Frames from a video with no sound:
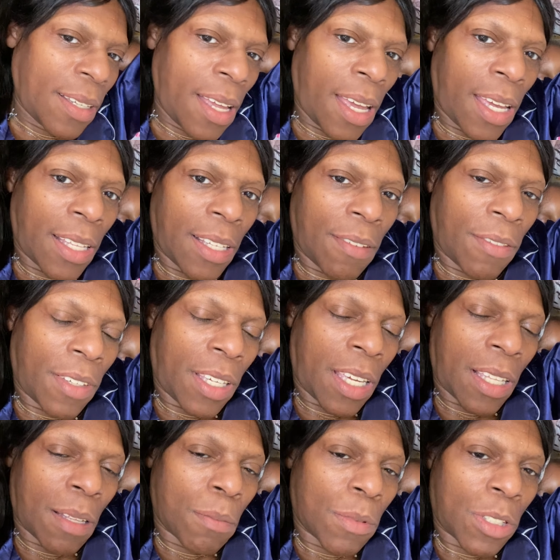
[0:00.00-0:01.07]
I ain't even
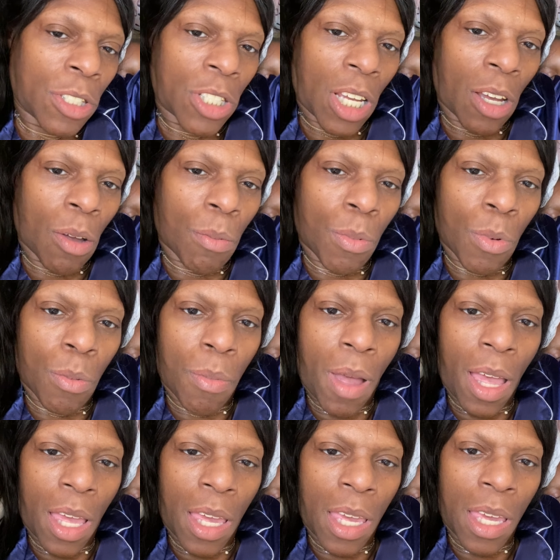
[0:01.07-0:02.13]
get. I'm gonna check up on
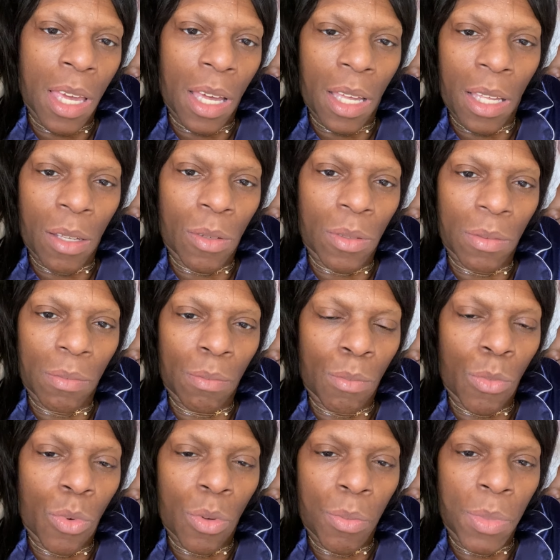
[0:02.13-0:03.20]
my hair. I
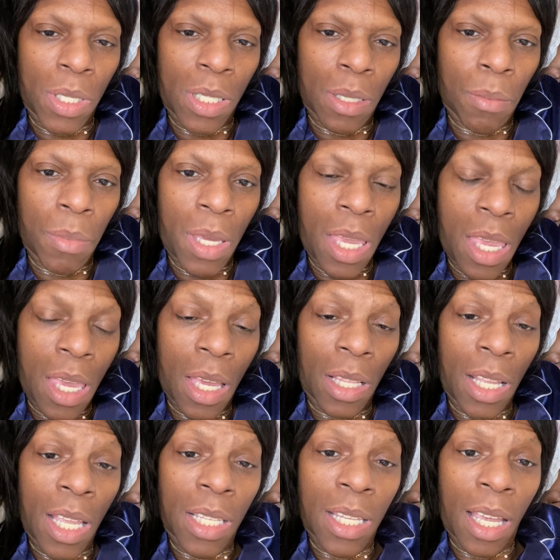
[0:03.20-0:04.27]
bought me some hair, and
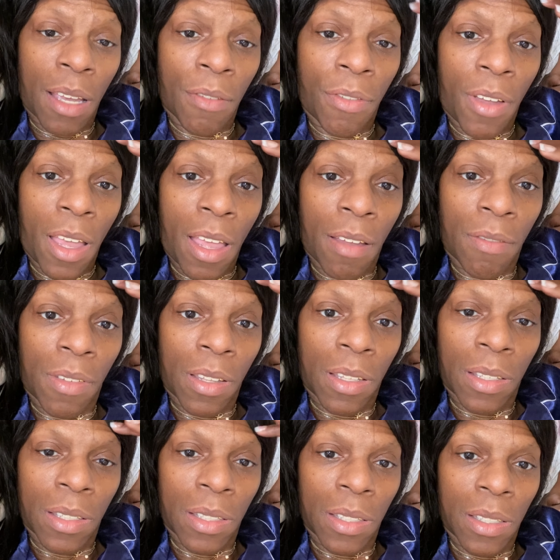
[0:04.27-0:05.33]
they take it forever.
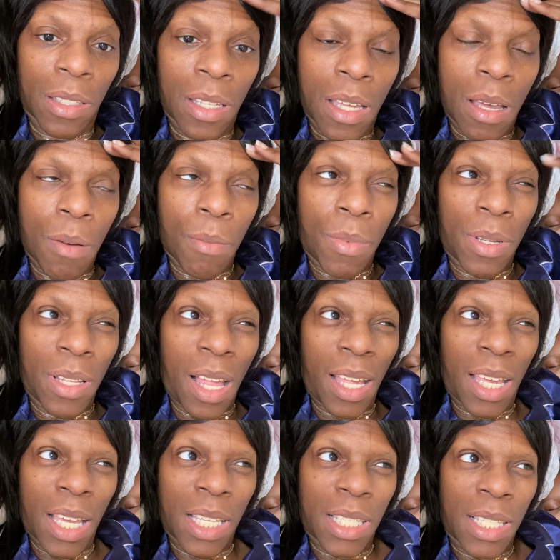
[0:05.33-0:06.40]
Well, I
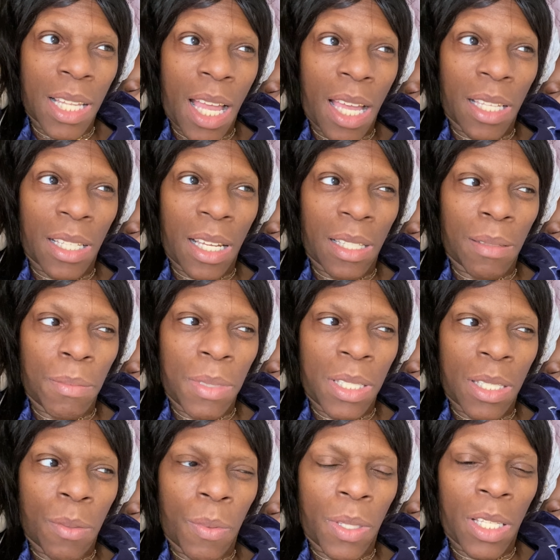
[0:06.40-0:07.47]
guess not. Let me
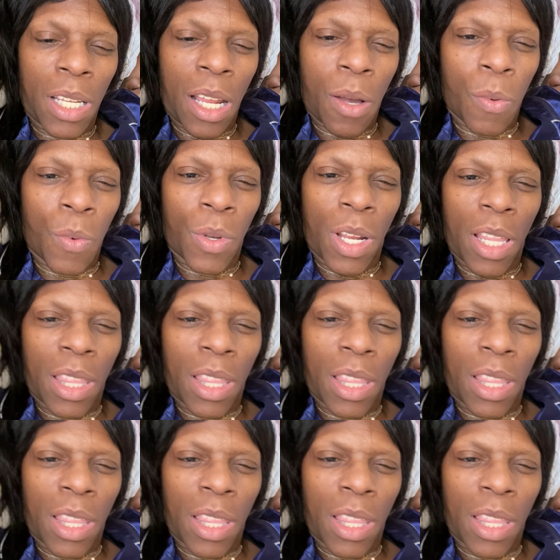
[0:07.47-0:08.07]
see. When did I order?